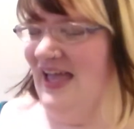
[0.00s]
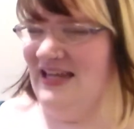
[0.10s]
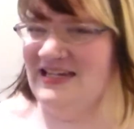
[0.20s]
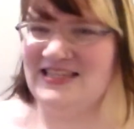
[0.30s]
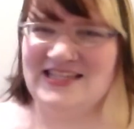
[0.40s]

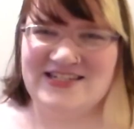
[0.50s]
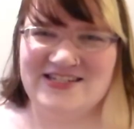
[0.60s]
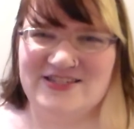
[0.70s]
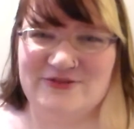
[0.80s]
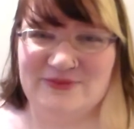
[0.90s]
And they
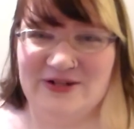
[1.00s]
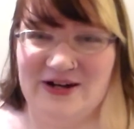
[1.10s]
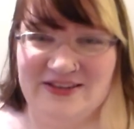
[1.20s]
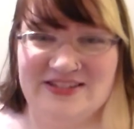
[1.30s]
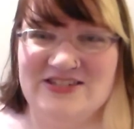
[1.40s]
just were
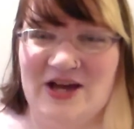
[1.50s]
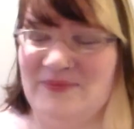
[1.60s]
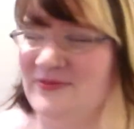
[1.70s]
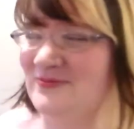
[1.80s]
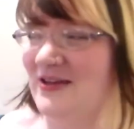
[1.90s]
on the
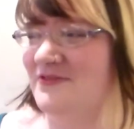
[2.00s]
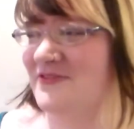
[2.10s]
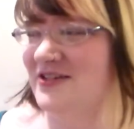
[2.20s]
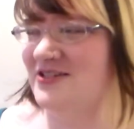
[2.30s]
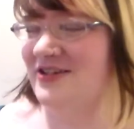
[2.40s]
top of my
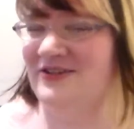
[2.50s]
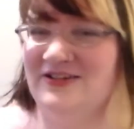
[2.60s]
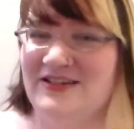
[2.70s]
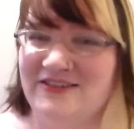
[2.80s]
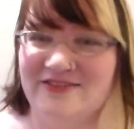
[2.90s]
fridge
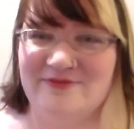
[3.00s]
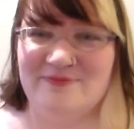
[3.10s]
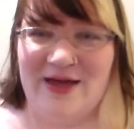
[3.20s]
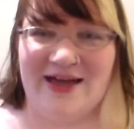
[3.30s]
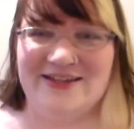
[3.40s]
underneath
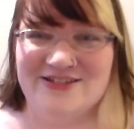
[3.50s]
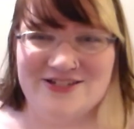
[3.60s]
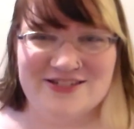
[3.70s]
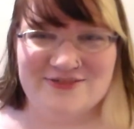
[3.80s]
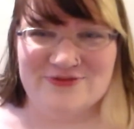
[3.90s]

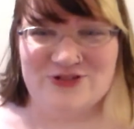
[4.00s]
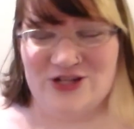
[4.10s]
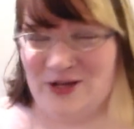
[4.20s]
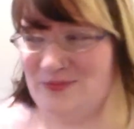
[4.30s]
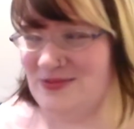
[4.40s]
packages of
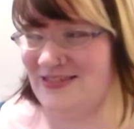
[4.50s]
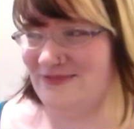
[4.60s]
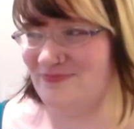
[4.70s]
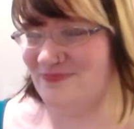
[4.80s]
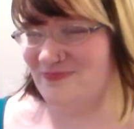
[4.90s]

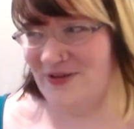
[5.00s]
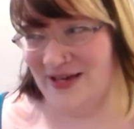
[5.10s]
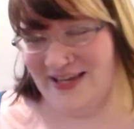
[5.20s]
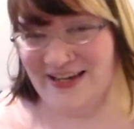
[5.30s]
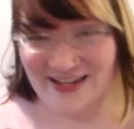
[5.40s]
chips.
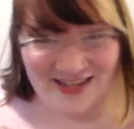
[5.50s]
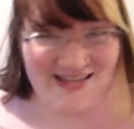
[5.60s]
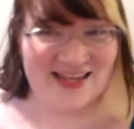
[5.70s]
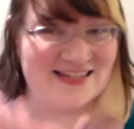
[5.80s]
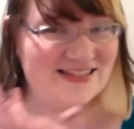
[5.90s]
But
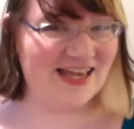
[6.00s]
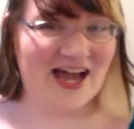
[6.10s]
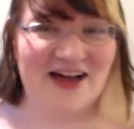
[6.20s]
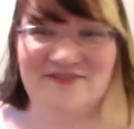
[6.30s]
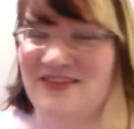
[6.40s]
I guess I
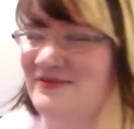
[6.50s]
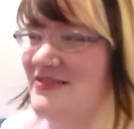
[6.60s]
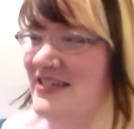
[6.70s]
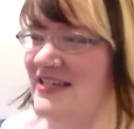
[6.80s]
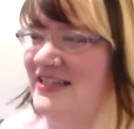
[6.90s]
have them
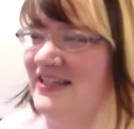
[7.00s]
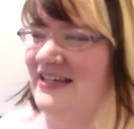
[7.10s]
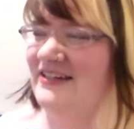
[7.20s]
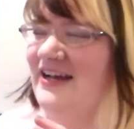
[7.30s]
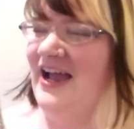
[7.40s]
to eat
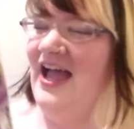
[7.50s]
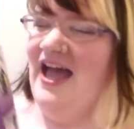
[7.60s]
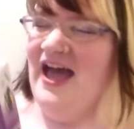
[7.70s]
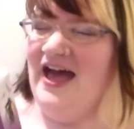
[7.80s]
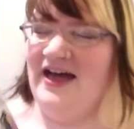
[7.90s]
later.
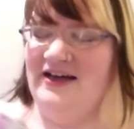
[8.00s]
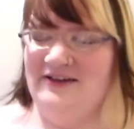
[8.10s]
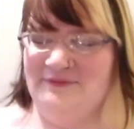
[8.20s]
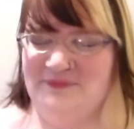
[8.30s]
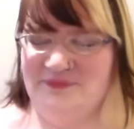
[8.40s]

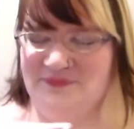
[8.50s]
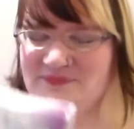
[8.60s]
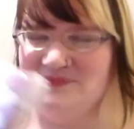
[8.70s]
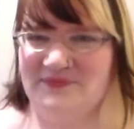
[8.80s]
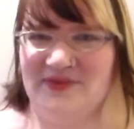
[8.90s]
Um,
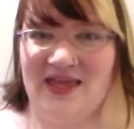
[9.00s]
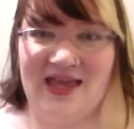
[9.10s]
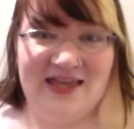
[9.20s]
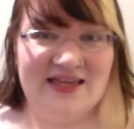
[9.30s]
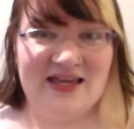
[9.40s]

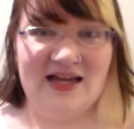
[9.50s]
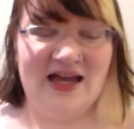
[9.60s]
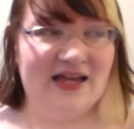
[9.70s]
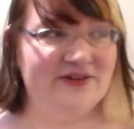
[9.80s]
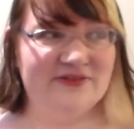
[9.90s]
I get,
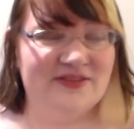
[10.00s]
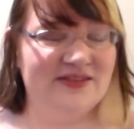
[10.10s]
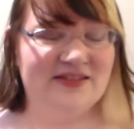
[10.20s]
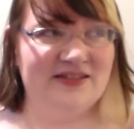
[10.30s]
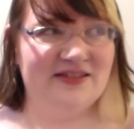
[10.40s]
I don't,
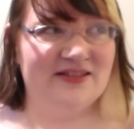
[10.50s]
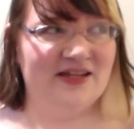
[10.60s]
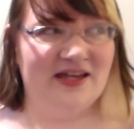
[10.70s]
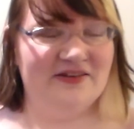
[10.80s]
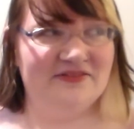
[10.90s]

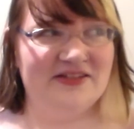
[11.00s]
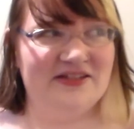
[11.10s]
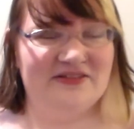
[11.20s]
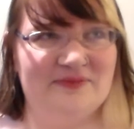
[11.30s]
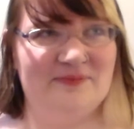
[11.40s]
I don't
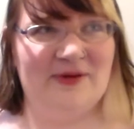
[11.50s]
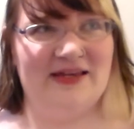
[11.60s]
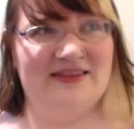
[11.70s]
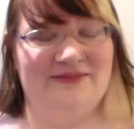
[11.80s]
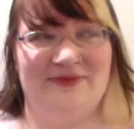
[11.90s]
you can
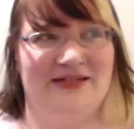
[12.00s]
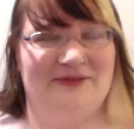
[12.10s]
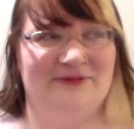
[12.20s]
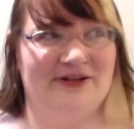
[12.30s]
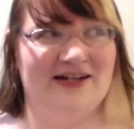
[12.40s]
buy them
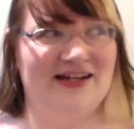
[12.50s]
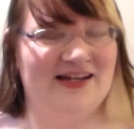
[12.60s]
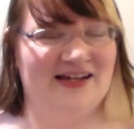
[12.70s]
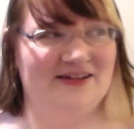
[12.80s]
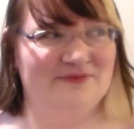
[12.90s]
anymore.
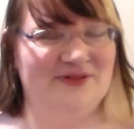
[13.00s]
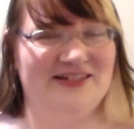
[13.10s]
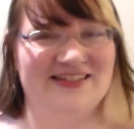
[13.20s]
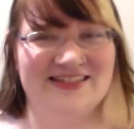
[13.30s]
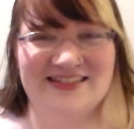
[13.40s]
Um,
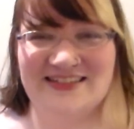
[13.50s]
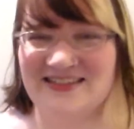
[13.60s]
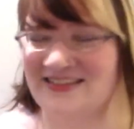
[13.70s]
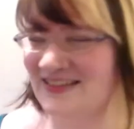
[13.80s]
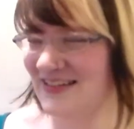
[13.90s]

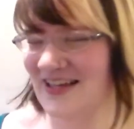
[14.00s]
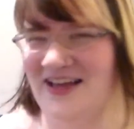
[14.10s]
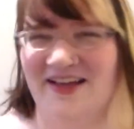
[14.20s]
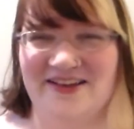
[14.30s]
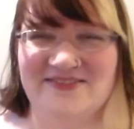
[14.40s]

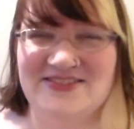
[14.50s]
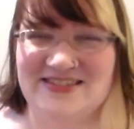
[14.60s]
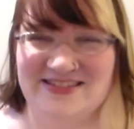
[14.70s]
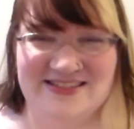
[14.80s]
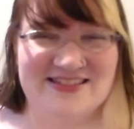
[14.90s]

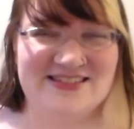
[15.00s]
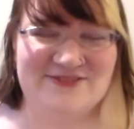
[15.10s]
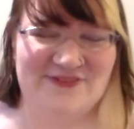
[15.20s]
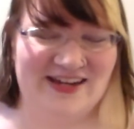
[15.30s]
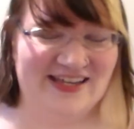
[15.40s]
it's, it's
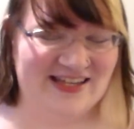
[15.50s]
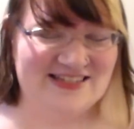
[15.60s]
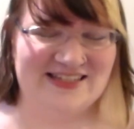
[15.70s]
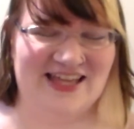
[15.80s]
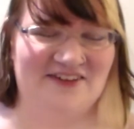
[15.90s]
funny, I
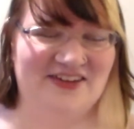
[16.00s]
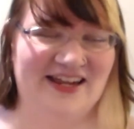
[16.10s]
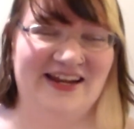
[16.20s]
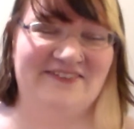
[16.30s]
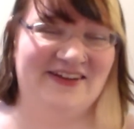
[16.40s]
still have
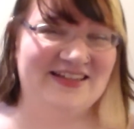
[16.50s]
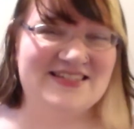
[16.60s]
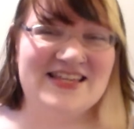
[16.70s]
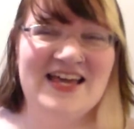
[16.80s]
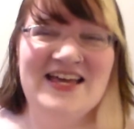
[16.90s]
it.
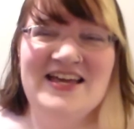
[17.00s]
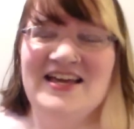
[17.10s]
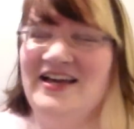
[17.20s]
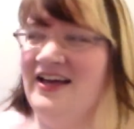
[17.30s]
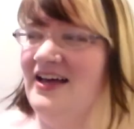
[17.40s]
Anyways,
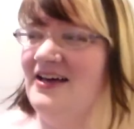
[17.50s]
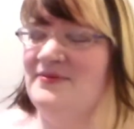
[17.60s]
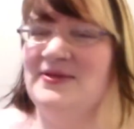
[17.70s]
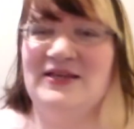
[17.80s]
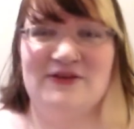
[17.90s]
um,